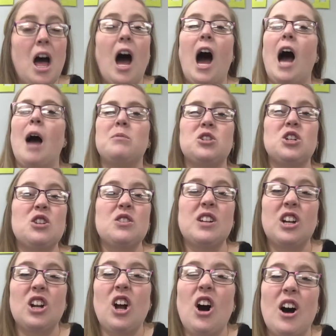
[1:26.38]
I'm sure you did
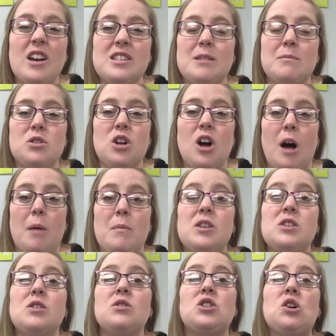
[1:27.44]
an awesome job.
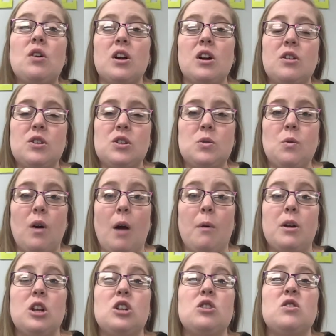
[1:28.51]
So during our story, I want
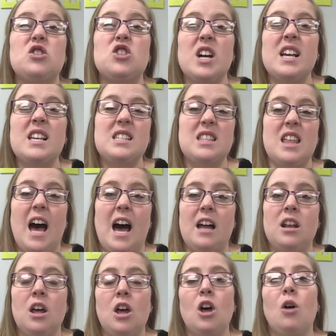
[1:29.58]
you to do just that
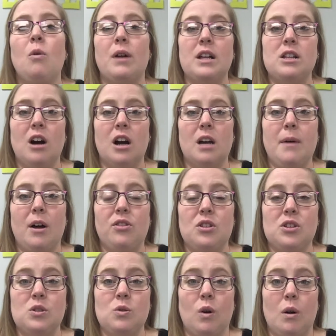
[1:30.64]
when I talk about the
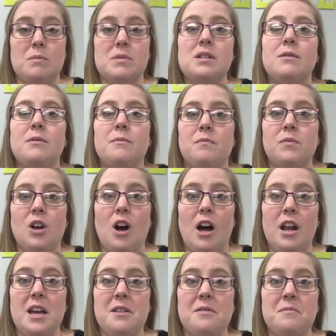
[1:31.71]
storms. Got
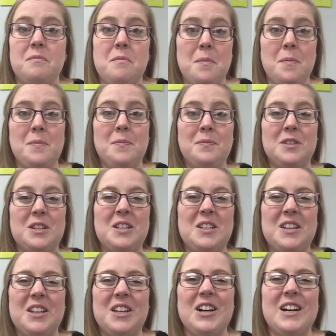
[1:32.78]
it?
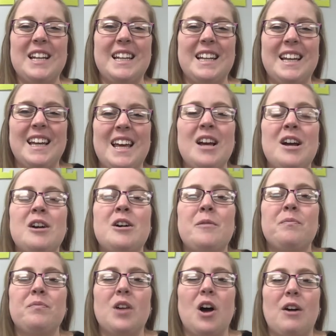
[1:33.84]
Good.
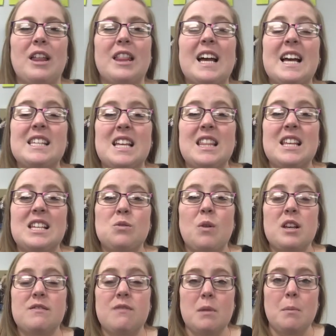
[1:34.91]
All right, like I said, this story
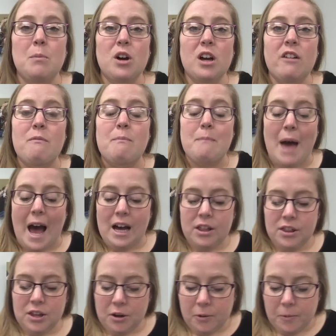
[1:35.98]
is from the book of
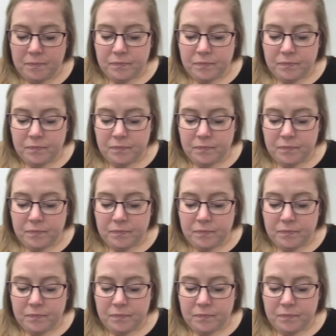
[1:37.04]
Matthew.